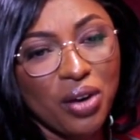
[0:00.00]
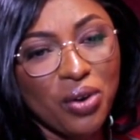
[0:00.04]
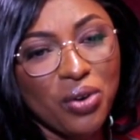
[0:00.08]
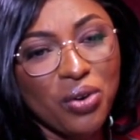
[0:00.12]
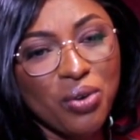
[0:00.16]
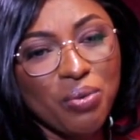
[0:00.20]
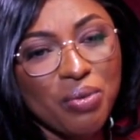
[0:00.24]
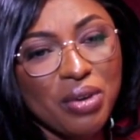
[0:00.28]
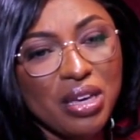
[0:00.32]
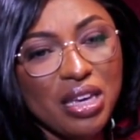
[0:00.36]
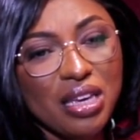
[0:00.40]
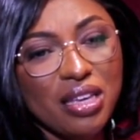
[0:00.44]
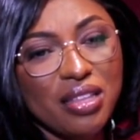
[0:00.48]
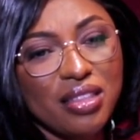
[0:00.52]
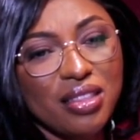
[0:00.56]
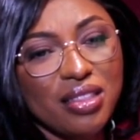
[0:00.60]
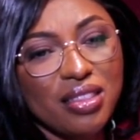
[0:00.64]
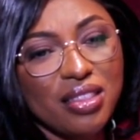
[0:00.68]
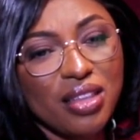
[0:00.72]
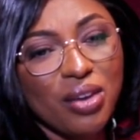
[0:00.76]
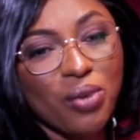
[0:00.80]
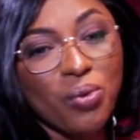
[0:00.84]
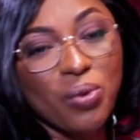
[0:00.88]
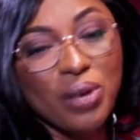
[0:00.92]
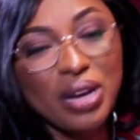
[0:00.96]
who will be
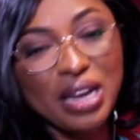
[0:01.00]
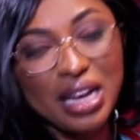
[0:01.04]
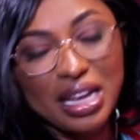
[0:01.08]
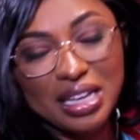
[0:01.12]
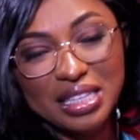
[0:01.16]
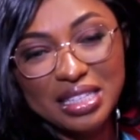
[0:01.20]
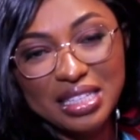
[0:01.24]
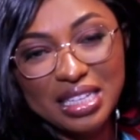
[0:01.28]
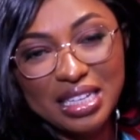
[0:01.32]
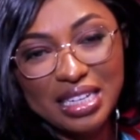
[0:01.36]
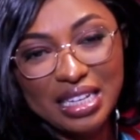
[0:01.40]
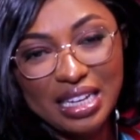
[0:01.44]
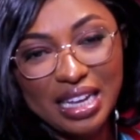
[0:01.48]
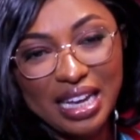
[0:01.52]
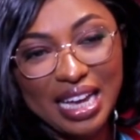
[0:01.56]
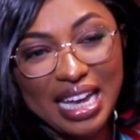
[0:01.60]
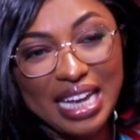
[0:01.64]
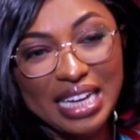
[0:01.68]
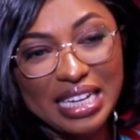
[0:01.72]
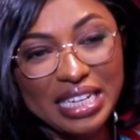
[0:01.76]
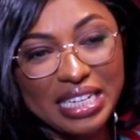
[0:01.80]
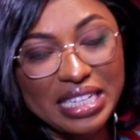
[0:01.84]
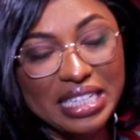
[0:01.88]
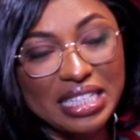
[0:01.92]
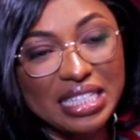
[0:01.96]
the winners in the
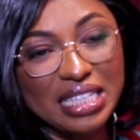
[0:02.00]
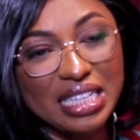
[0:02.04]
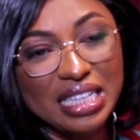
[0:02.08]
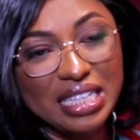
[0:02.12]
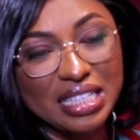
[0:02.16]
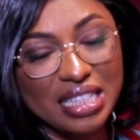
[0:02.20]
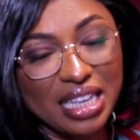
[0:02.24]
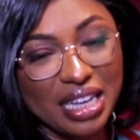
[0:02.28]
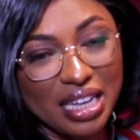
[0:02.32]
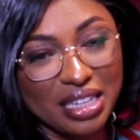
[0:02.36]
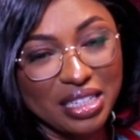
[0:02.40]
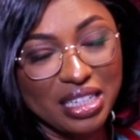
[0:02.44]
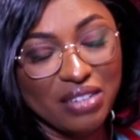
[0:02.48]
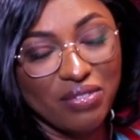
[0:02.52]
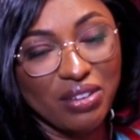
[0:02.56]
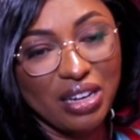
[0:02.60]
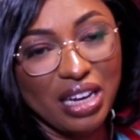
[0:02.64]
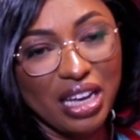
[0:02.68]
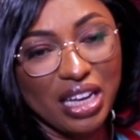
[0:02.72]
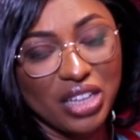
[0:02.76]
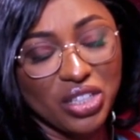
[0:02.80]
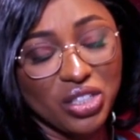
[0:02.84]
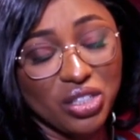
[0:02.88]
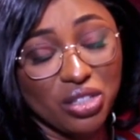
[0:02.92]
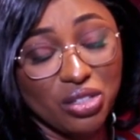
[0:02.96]
NDC executive
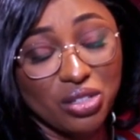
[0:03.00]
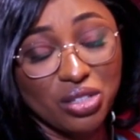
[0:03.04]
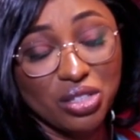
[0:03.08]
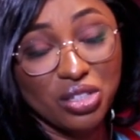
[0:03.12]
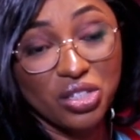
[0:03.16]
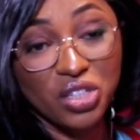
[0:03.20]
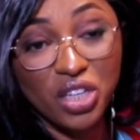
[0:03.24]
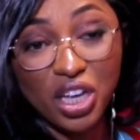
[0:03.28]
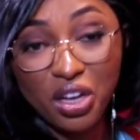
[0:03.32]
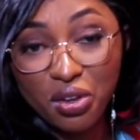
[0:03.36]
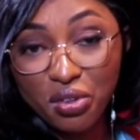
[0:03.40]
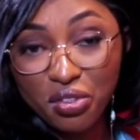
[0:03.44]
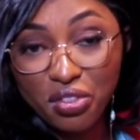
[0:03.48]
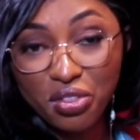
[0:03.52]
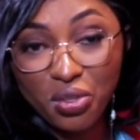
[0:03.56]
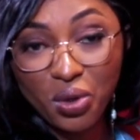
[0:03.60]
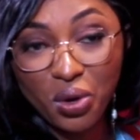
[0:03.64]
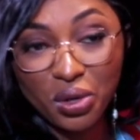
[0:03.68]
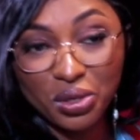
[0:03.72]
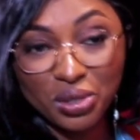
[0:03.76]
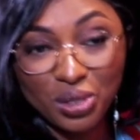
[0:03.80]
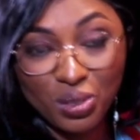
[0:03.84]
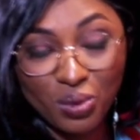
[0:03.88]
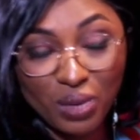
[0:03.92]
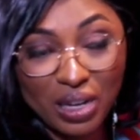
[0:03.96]
elections? Share your
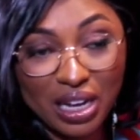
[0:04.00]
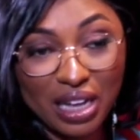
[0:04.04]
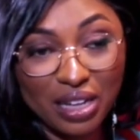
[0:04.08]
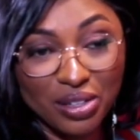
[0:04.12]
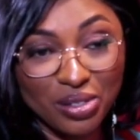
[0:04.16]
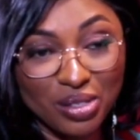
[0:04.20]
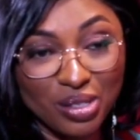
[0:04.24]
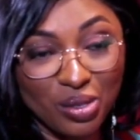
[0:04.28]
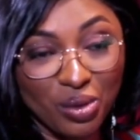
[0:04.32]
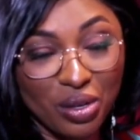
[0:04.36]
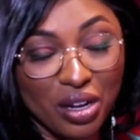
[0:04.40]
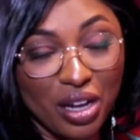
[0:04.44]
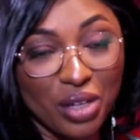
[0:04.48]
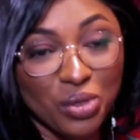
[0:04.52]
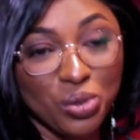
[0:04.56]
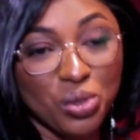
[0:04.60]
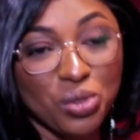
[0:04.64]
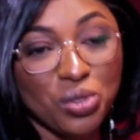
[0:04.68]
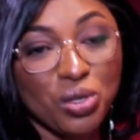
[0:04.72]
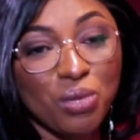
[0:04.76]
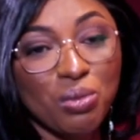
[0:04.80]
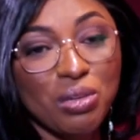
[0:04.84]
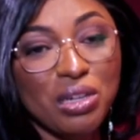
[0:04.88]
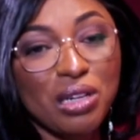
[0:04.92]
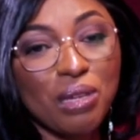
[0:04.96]
thoughts with us on our
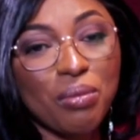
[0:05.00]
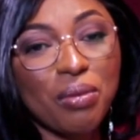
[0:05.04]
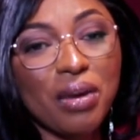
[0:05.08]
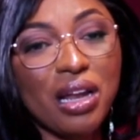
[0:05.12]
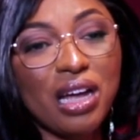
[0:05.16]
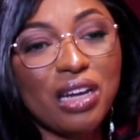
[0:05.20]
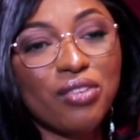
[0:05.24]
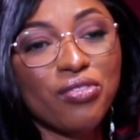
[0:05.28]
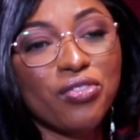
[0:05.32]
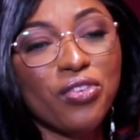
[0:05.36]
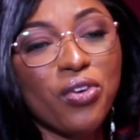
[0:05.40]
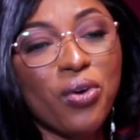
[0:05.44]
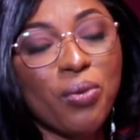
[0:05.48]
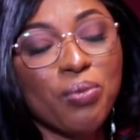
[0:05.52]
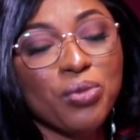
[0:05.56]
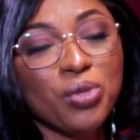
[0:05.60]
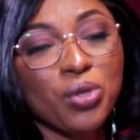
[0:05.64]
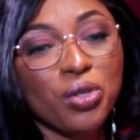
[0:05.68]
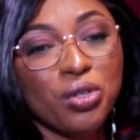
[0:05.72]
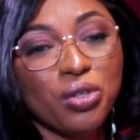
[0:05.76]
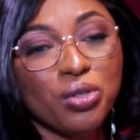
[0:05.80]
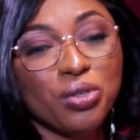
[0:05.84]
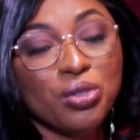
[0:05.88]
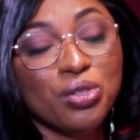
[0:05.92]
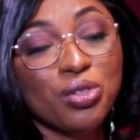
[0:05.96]
social media platforms
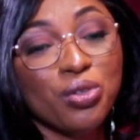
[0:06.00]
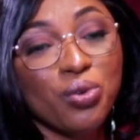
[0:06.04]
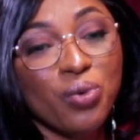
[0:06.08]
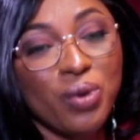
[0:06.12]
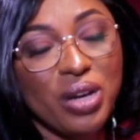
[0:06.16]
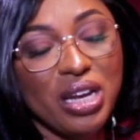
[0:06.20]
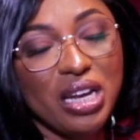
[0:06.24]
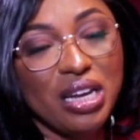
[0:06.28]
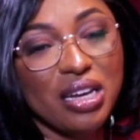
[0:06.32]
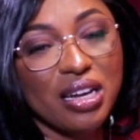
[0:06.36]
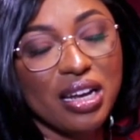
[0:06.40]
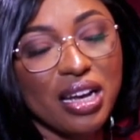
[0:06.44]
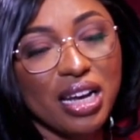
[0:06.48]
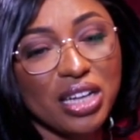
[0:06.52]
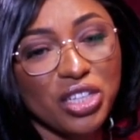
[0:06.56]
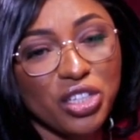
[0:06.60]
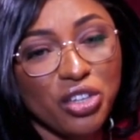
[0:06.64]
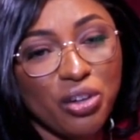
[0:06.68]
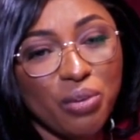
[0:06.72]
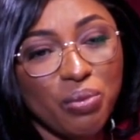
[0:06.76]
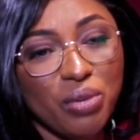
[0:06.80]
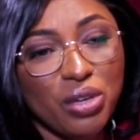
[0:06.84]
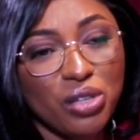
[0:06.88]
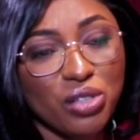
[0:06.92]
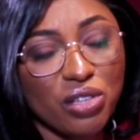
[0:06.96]
on your screen. Catch
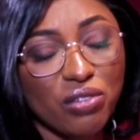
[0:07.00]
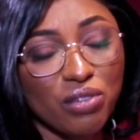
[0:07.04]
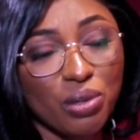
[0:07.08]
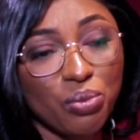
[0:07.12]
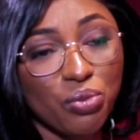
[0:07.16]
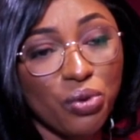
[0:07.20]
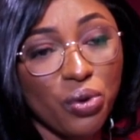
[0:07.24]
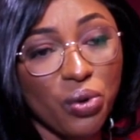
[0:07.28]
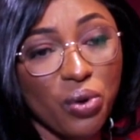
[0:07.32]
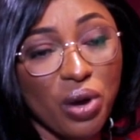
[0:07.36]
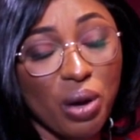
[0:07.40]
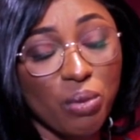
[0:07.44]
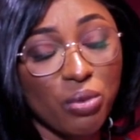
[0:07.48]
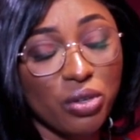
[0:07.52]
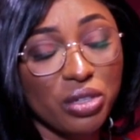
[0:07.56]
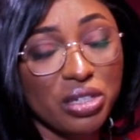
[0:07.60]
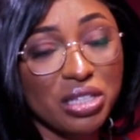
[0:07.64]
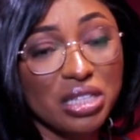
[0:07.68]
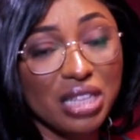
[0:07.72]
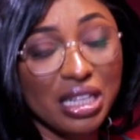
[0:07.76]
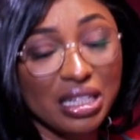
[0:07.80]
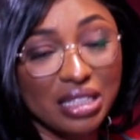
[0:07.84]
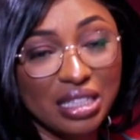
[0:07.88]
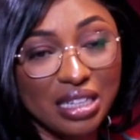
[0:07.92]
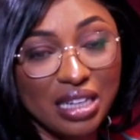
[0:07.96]
a repeat of the program on
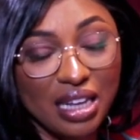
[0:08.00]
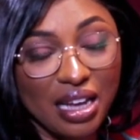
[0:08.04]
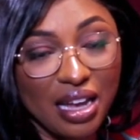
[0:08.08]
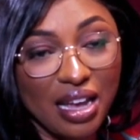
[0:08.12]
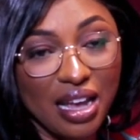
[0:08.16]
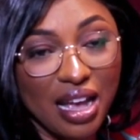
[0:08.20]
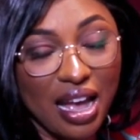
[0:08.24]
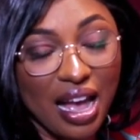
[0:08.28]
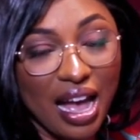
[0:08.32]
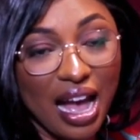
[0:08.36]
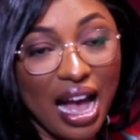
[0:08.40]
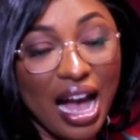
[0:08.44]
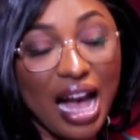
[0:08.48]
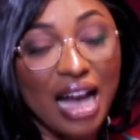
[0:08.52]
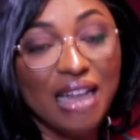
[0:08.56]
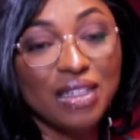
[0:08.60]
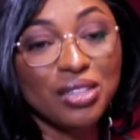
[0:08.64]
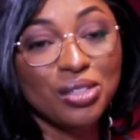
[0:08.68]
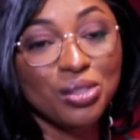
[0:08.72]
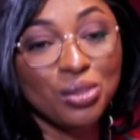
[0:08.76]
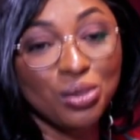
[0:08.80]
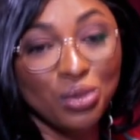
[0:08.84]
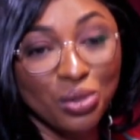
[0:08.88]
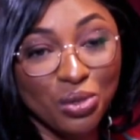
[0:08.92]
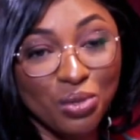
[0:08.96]
Saturday
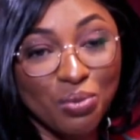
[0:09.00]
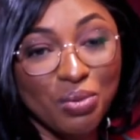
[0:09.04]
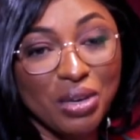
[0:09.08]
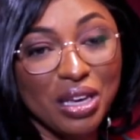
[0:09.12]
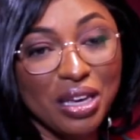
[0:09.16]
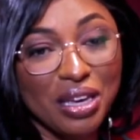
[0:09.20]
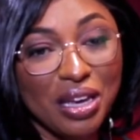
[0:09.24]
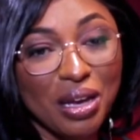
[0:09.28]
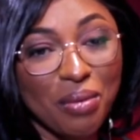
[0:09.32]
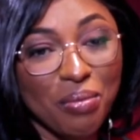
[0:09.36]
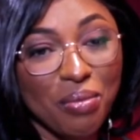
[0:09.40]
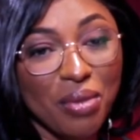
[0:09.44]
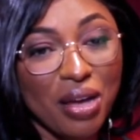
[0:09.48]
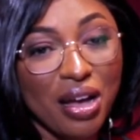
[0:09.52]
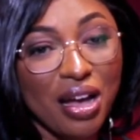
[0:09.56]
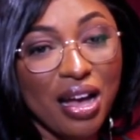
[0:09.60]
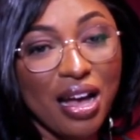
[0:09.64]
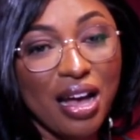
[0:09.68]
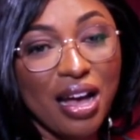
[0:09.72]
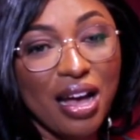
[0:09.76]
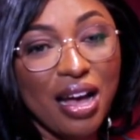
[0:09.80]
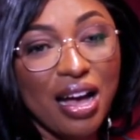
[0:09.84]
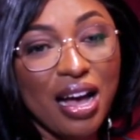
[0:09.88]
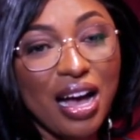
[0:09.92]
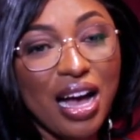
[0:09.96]
at 2 p.m.
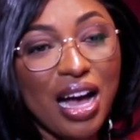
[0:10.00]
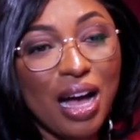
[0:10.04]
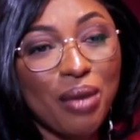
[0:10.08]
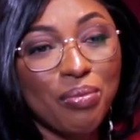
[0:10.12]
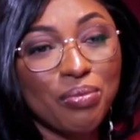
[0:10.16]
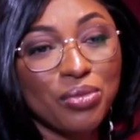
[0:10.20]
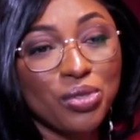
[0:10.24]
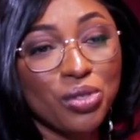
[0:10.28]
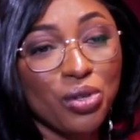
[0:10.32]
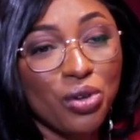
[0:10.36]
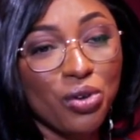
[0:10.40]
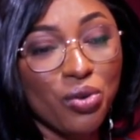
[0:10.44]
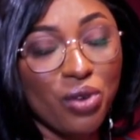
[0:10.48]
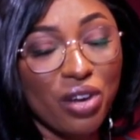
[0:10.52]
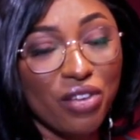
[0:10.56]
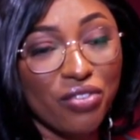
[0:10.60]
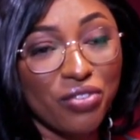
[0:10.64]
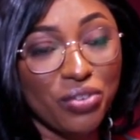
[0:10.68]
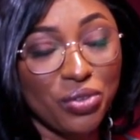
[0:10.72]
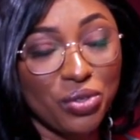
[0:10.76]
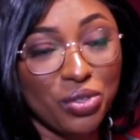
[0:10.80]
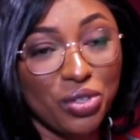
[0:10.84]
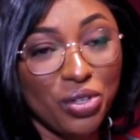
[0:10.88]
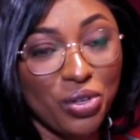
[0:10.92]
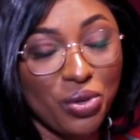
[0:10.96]
I'm so
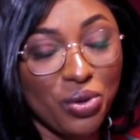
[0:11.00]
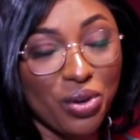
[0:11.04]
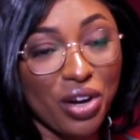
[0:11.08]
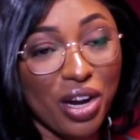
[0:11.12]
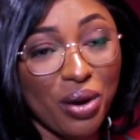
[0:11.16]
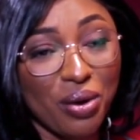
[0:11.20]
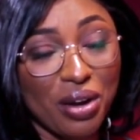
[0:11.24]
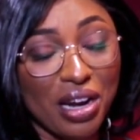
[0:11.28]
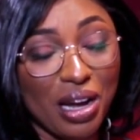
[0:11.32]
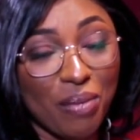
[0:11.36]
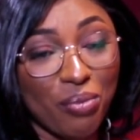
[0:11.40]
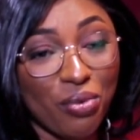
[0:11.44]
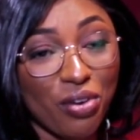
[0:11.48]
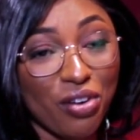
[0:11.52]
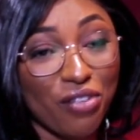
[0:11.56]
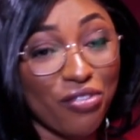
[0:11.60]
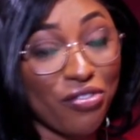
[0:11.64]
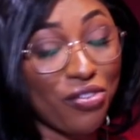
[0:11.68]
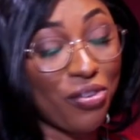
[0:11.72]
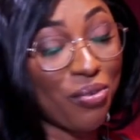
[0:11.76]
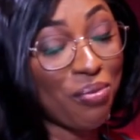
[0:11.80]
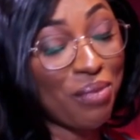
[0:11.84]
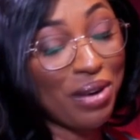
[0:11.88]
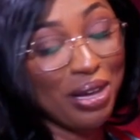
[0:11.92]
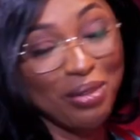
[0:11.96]
grateful to you, Karen Hapok,
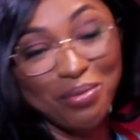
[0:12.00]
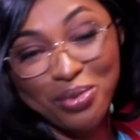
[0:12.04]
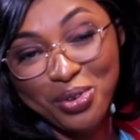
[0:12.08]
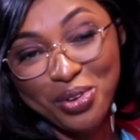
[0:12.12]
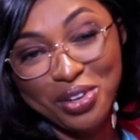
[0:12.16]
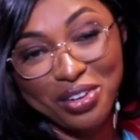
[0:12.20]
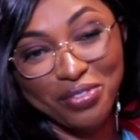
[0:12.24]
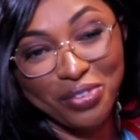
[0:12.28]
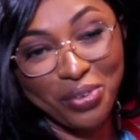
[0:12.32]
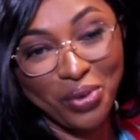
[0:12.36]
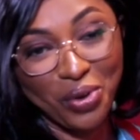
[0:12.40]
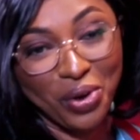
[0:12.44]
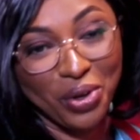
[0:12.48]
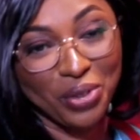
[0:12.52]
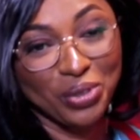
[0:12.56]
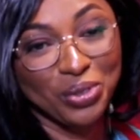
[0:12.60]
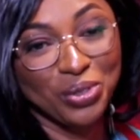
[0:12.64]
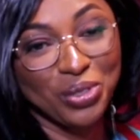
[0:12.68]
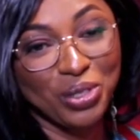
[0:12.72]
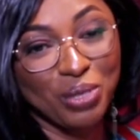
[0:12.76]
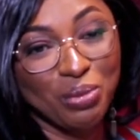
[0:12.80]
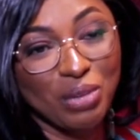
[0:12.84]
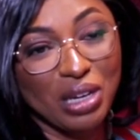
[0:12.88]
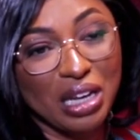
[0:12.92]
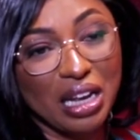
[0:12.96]
for my beautiful
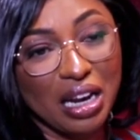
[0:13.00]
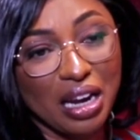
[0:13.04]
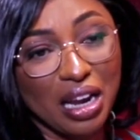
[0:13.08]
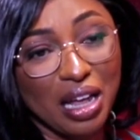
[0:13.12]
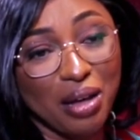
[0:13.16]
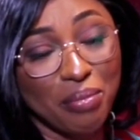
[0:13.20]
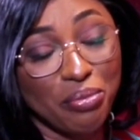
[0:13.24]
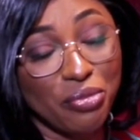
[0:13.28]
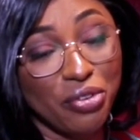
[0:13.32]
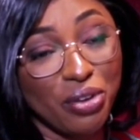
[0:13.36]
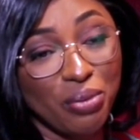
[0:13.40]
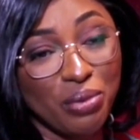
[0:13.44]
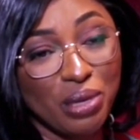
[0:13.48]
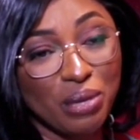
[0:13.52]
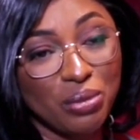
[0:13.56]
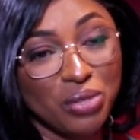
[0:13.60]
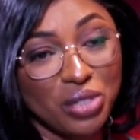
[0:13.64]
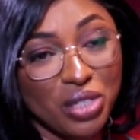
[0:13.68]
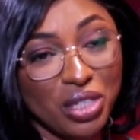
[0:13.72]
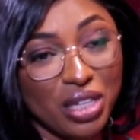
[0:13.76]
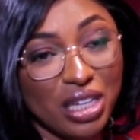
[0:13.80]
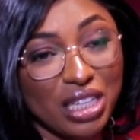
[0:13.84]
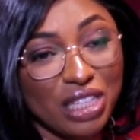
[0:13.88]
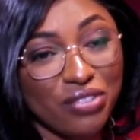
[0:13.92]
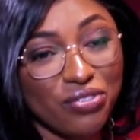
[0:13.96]
costume and glam premium
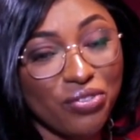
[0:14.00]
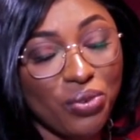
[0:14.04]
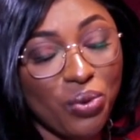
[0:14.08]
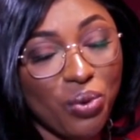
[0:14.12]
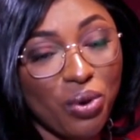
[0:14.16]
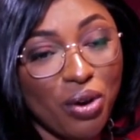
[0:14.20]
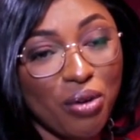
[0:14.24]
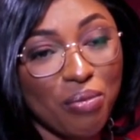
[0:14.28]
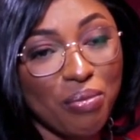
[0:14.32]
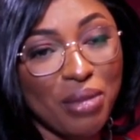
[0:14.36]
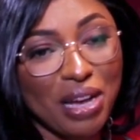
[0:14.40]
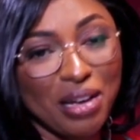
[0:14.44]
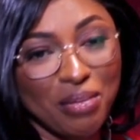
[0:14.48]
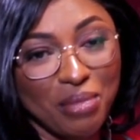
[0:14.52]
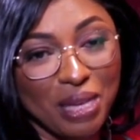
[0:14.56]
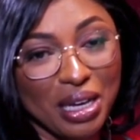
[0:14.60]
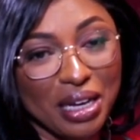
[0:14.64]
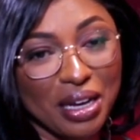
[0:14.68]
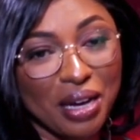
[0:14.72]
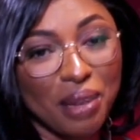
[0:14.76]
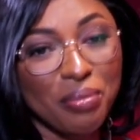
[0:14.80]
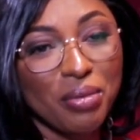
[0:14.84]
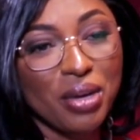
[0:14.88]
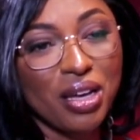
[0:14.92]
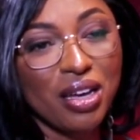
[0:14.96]
GH4, my
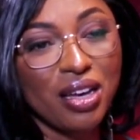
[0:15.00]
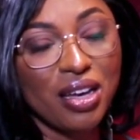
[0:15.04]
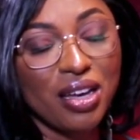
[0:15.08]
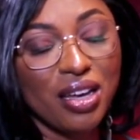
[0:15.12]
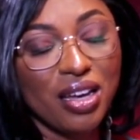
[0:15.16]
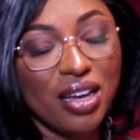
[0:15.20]
makeup.